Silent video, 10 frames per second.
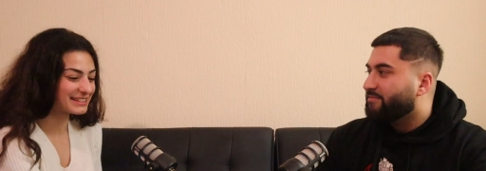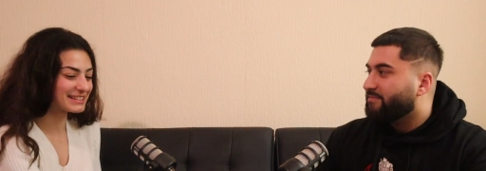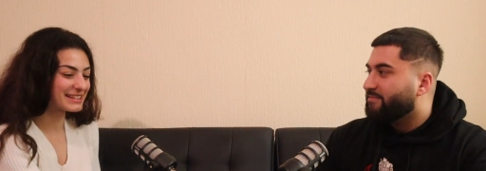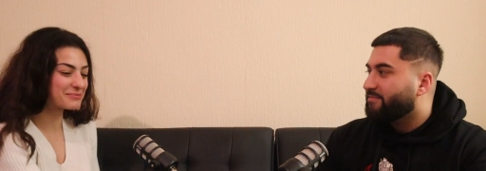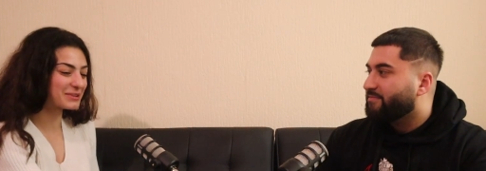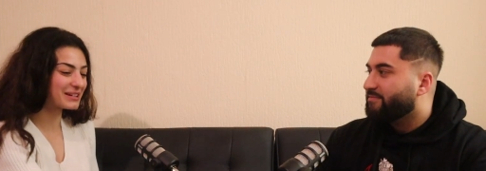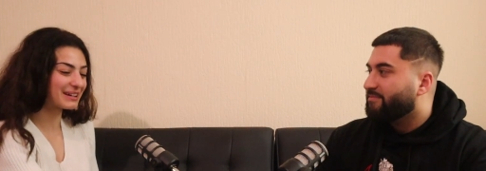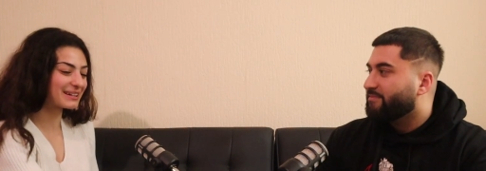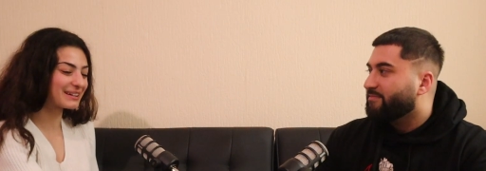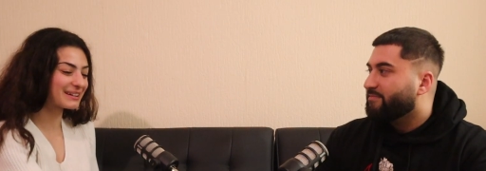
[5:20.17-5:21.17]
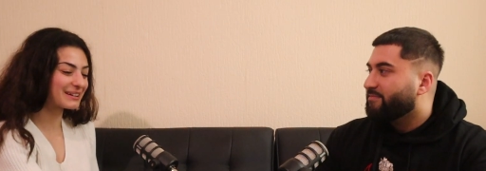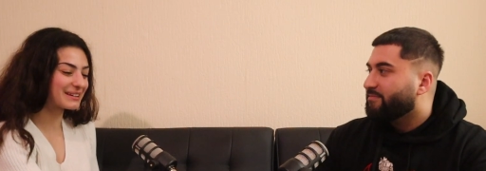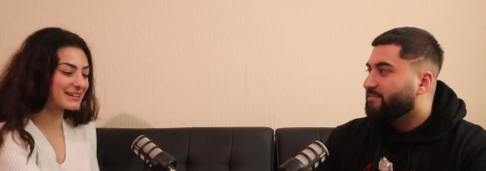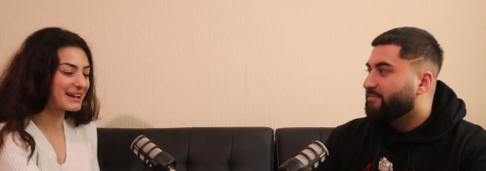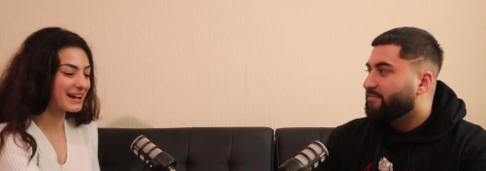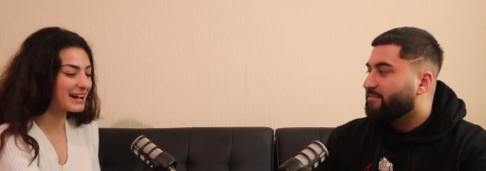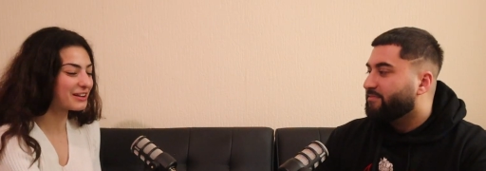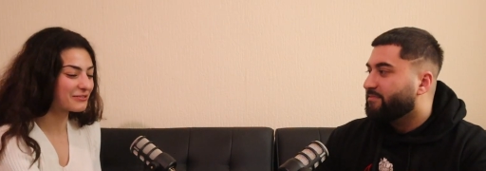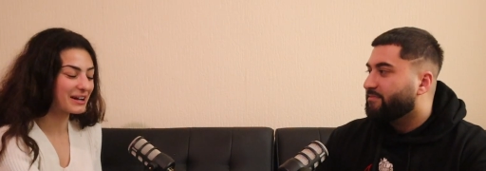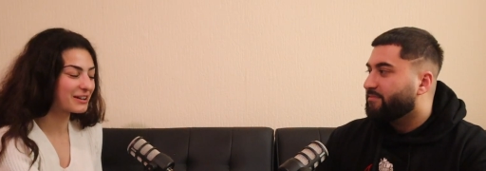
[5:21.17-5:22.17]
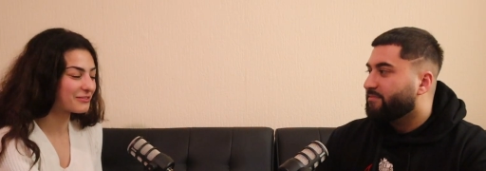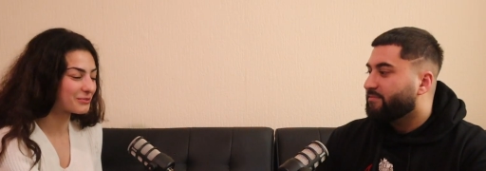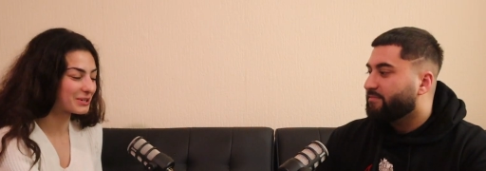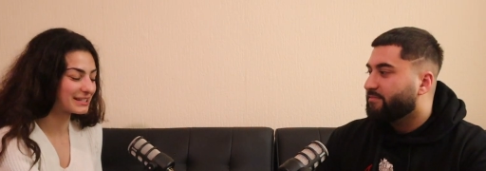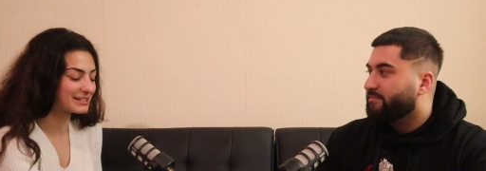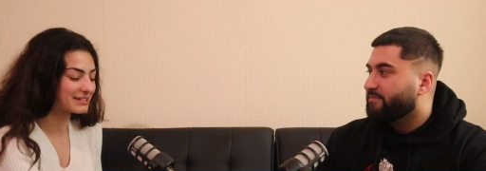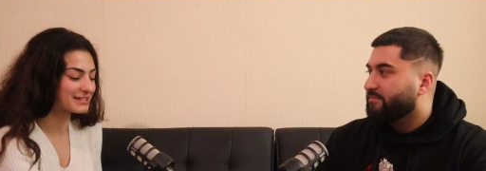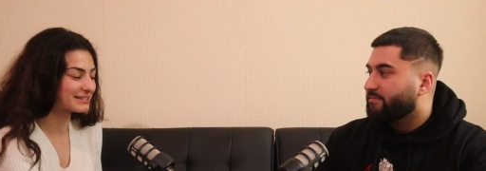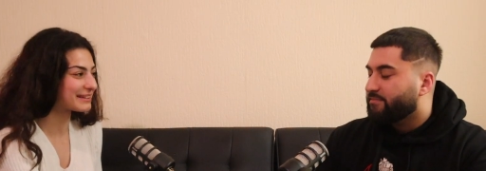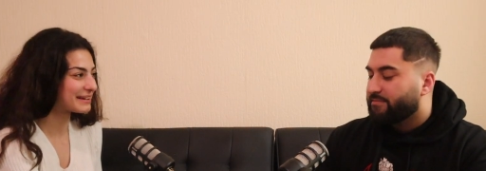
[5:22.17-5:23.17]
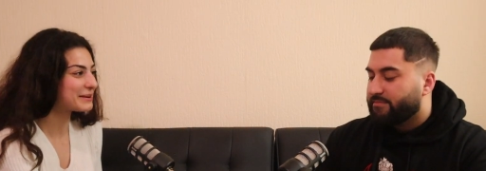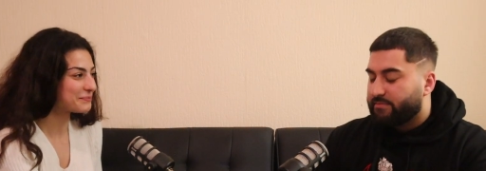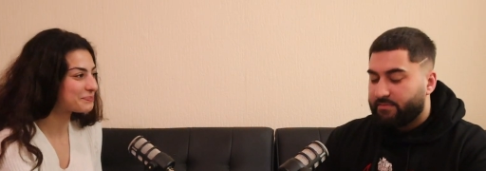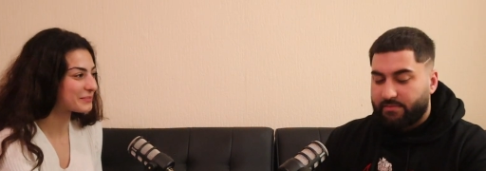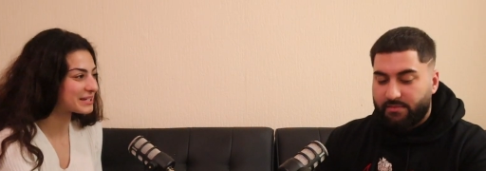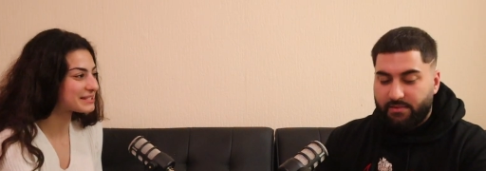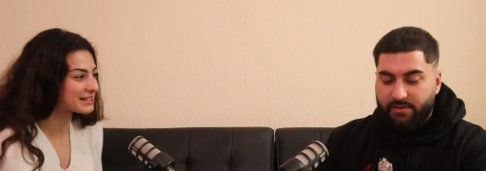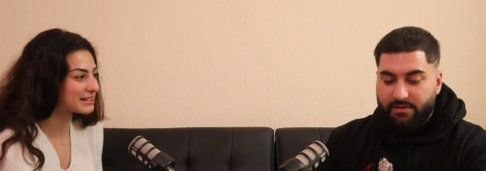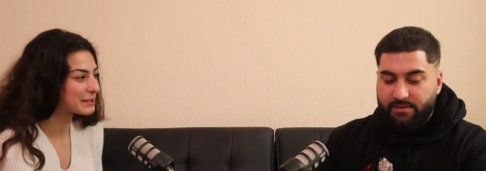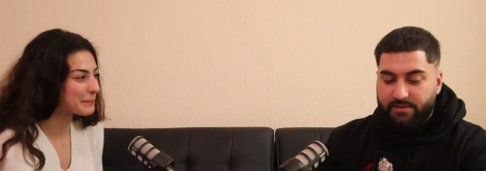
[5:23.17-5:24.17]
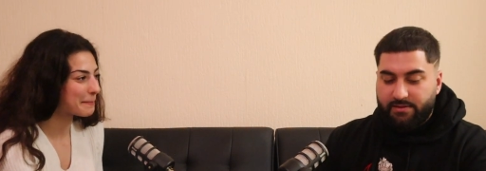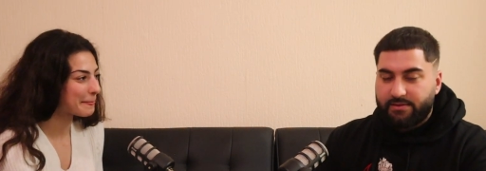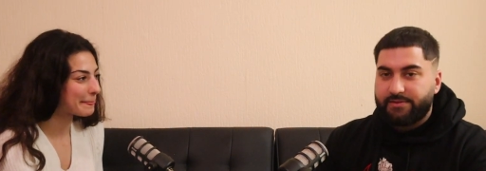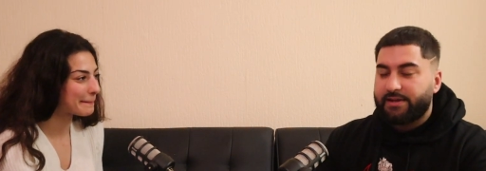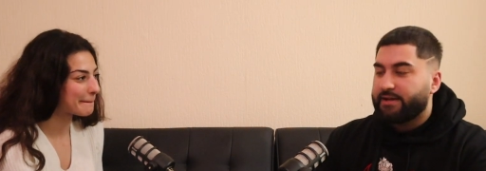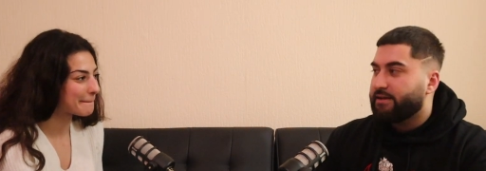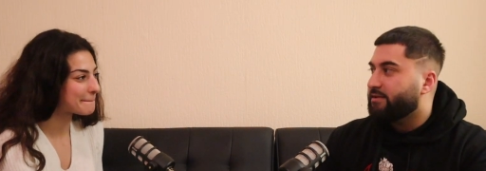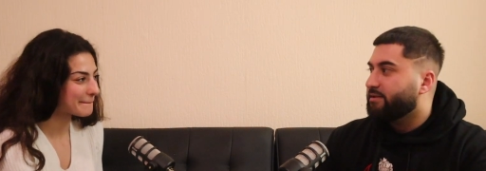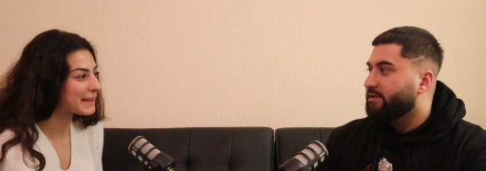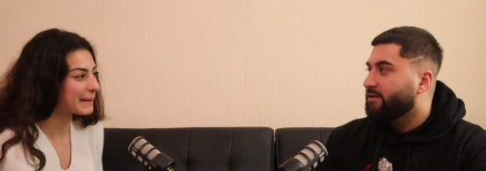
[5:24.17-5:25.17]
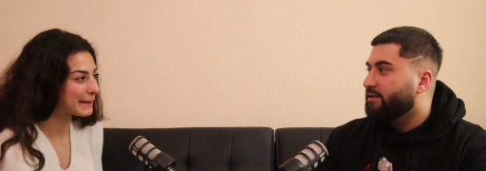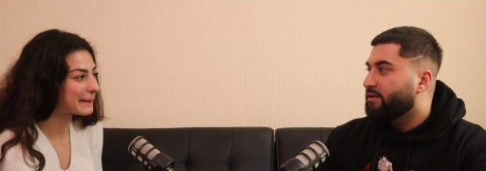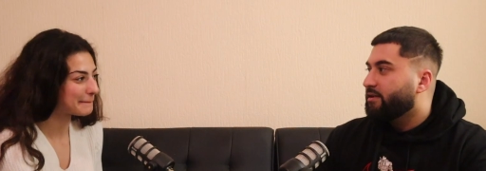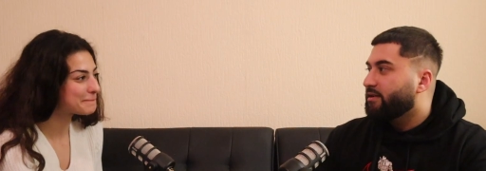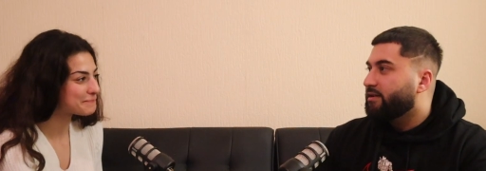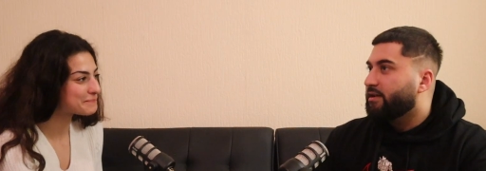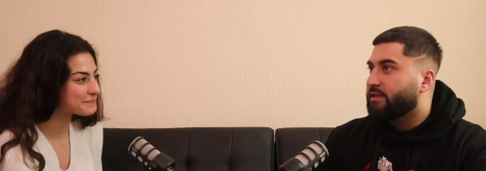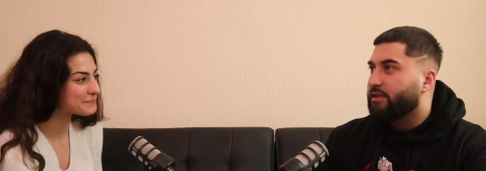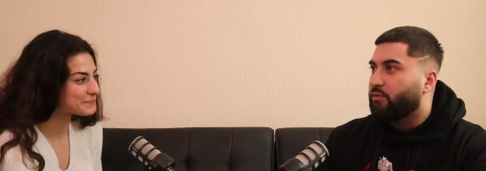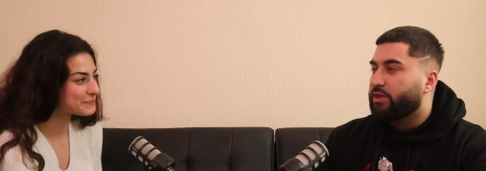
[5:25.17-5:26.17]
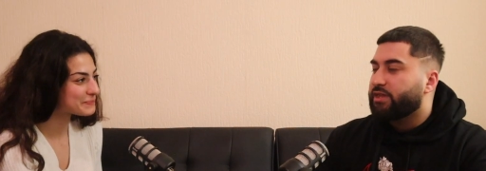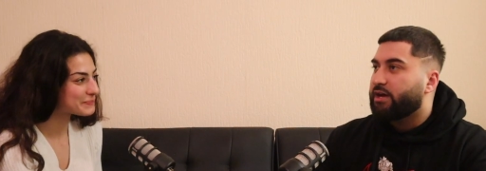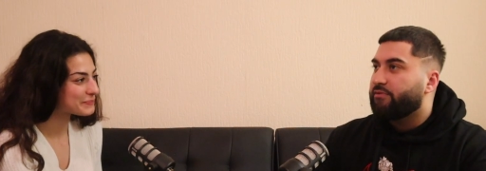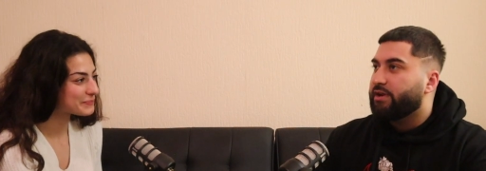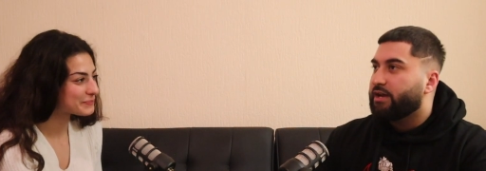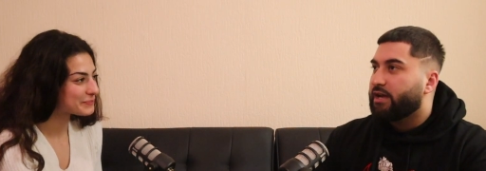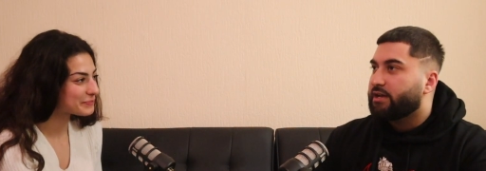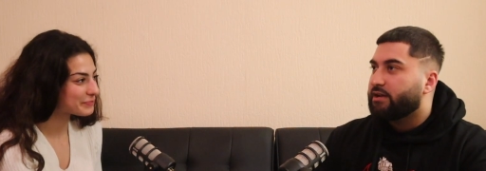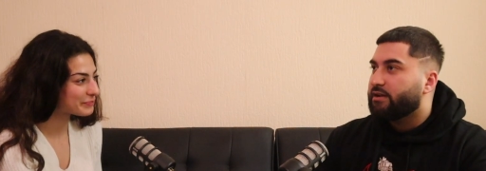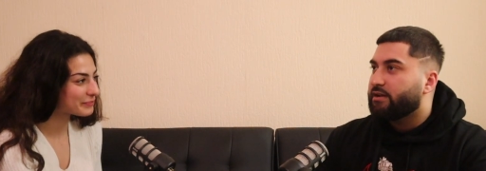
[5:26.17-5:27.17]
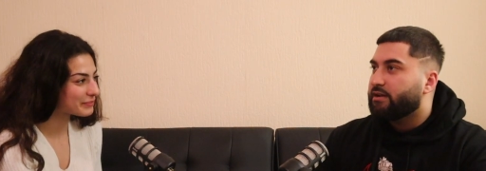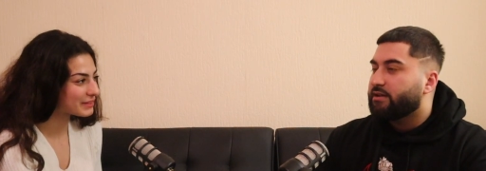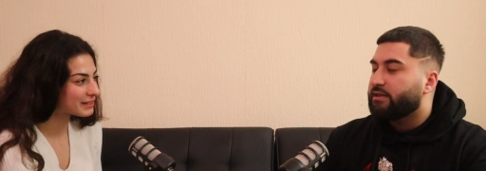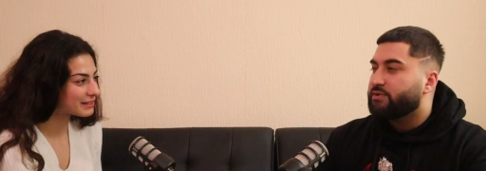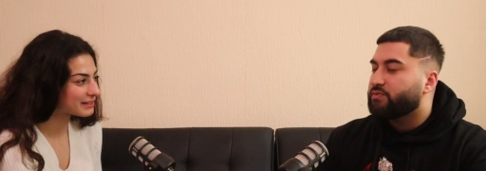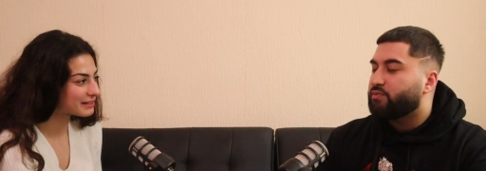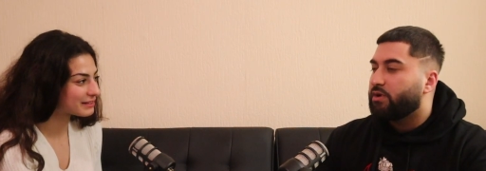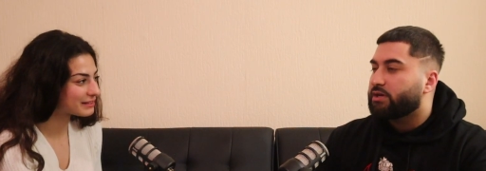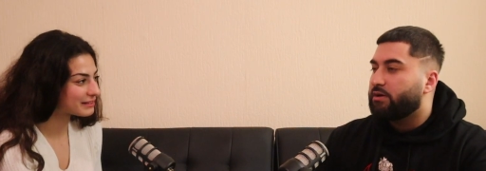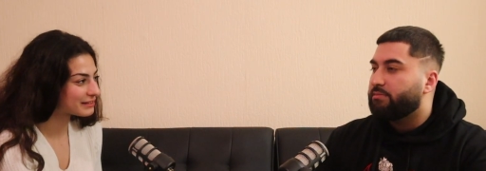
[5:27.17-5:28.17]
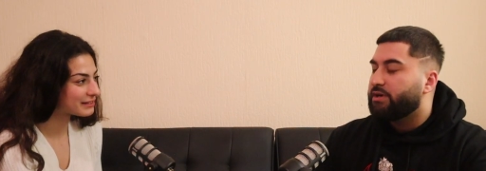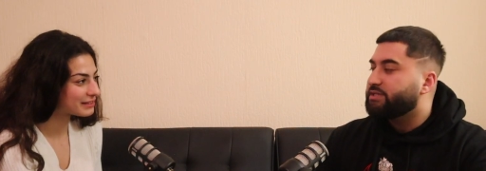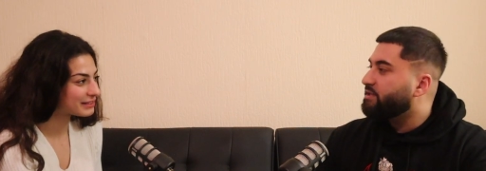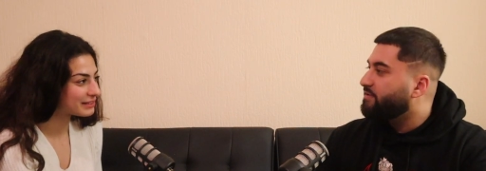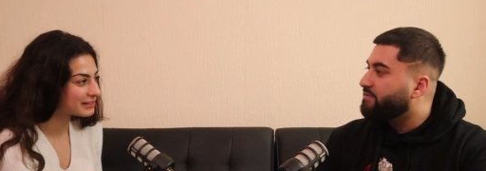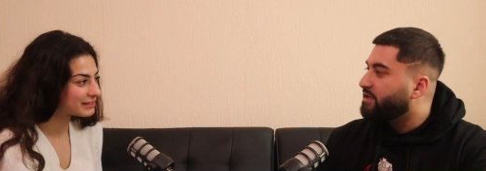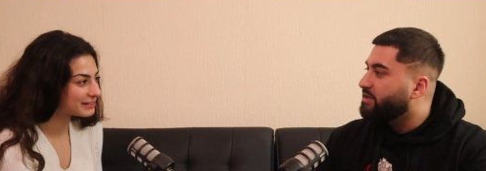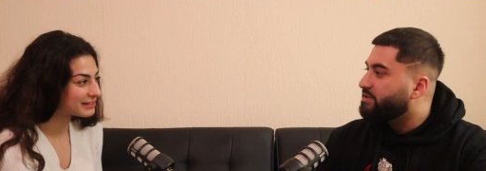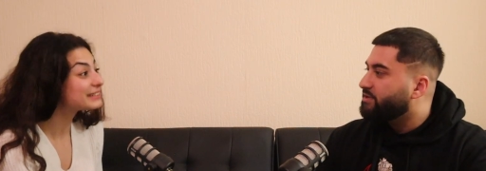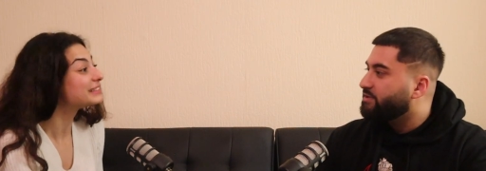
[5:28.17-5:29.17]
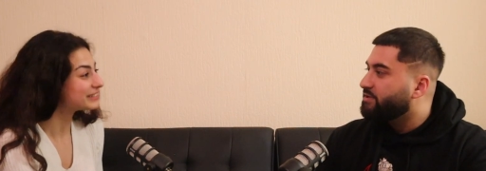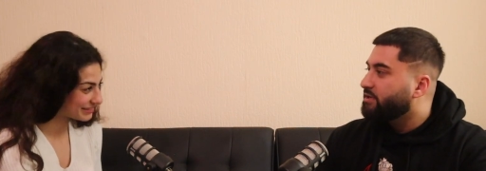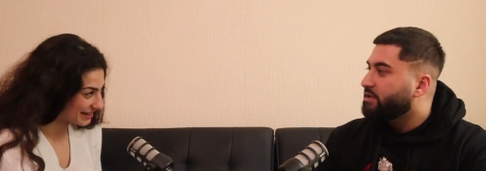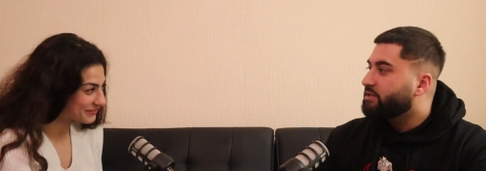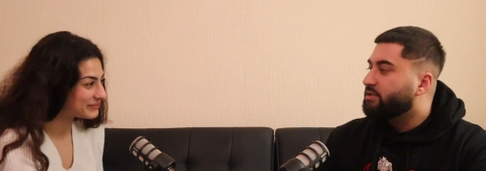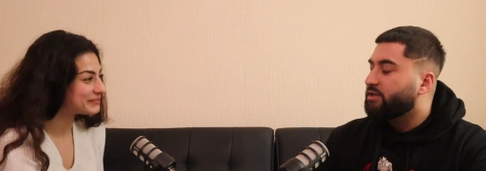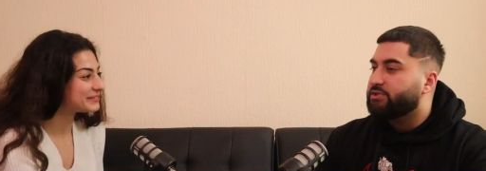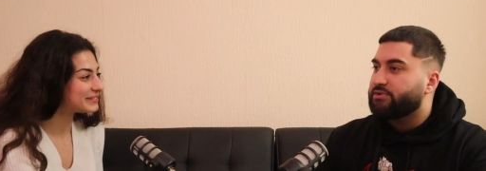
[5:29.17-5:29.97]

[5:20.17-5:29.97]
Speaker 1: listening, but like yeah, I love I love what he does in there basically. Yeah. Yeah, yeah.
Speaker 2: Yeah, I think one thing I really like there was one combo I used to love that he used to. Yeah. So he